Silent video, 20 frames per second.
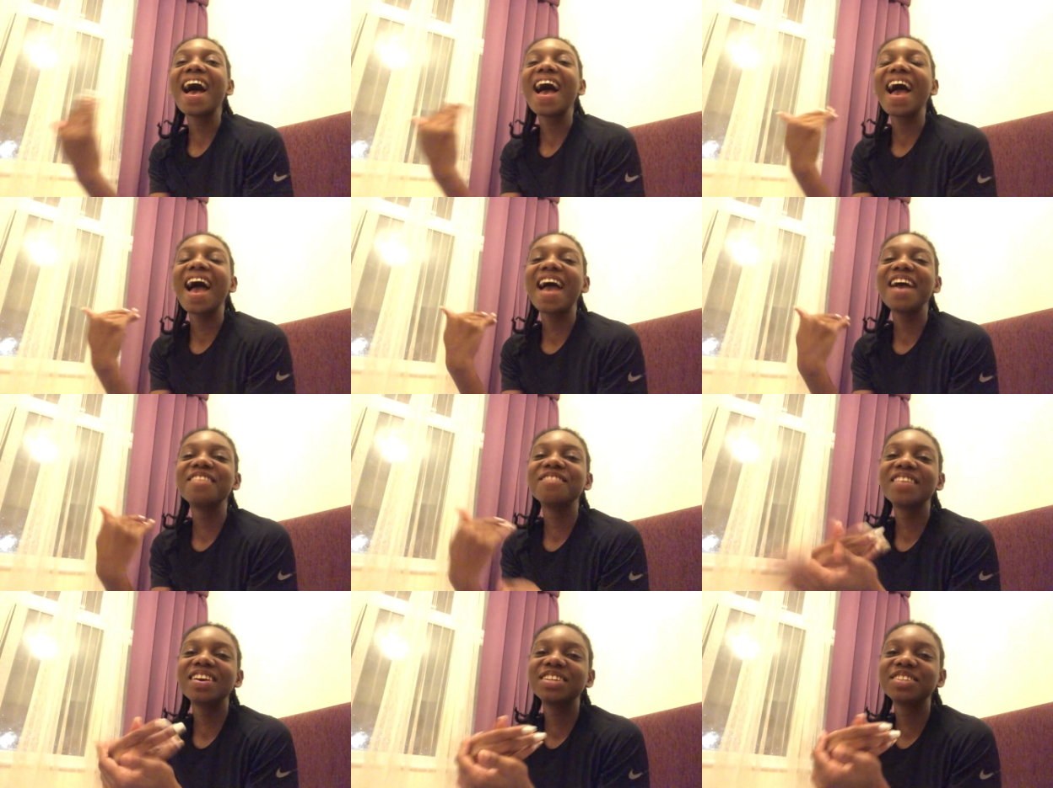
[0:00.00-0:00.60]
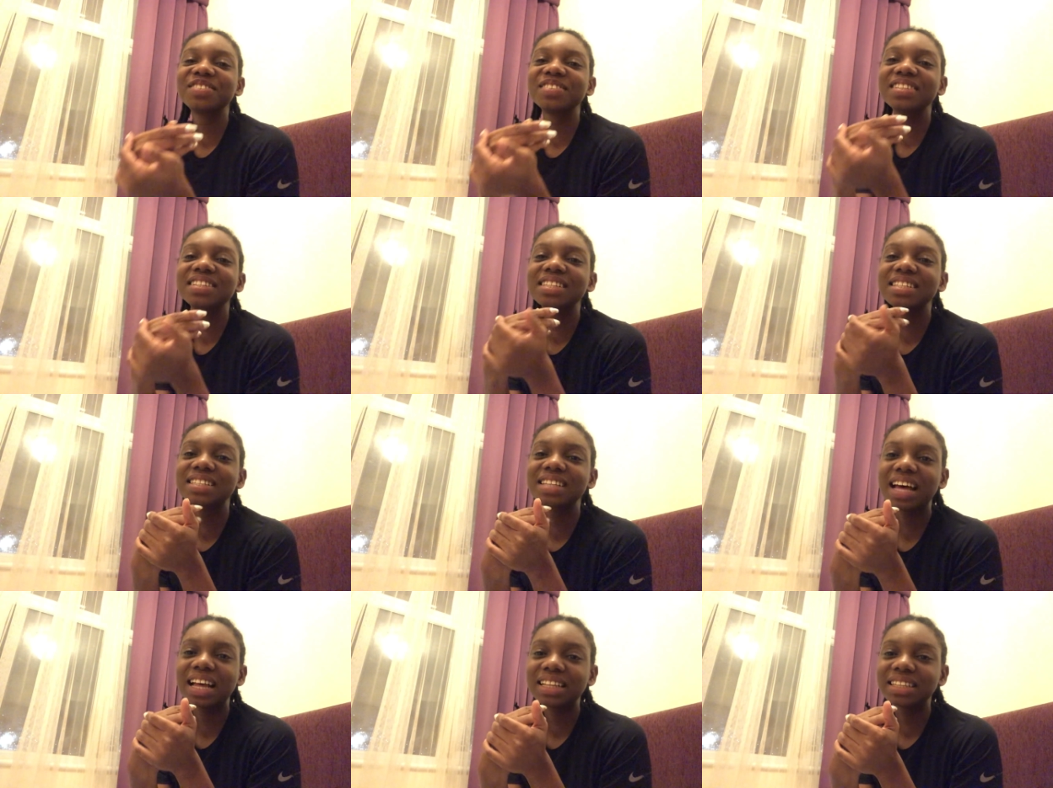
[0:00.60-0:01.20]
I eventually
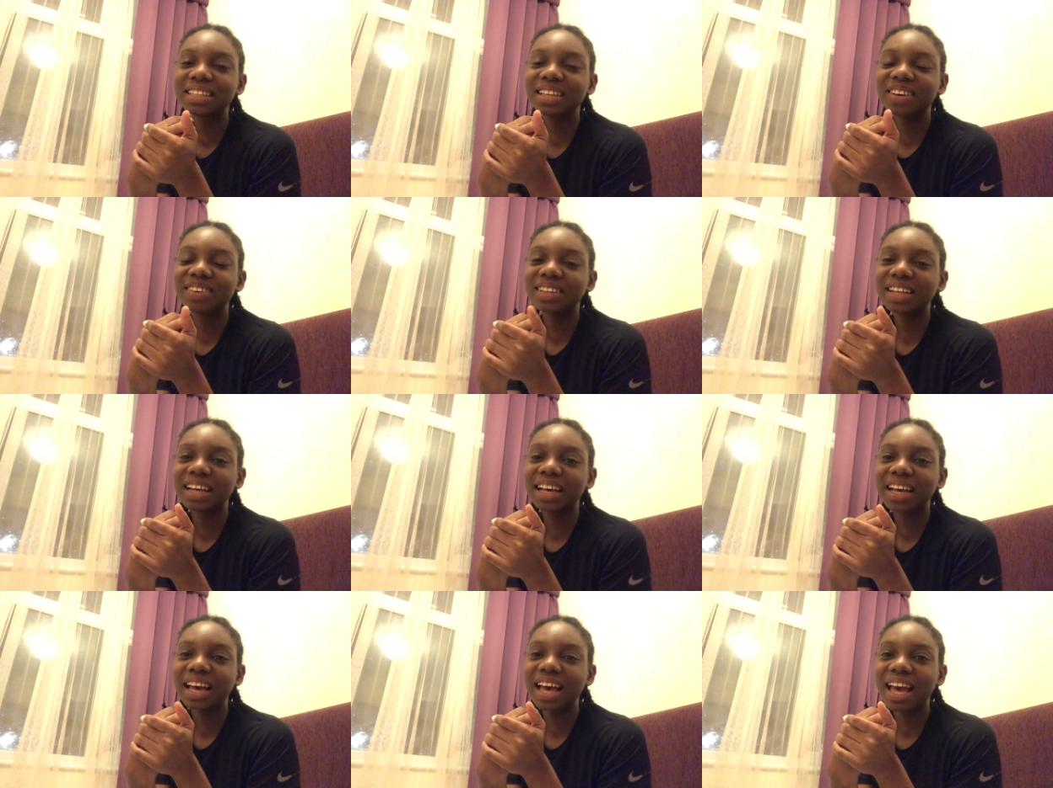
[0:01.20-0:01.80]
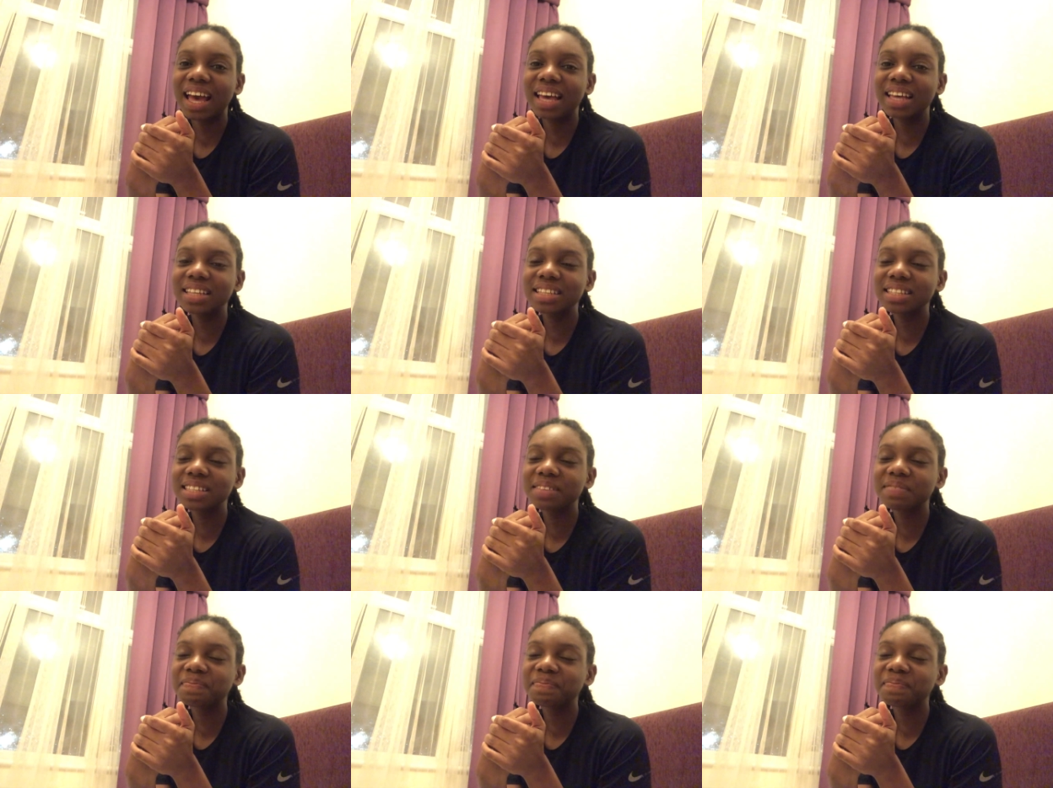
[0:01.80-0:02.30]
sat down, and guys,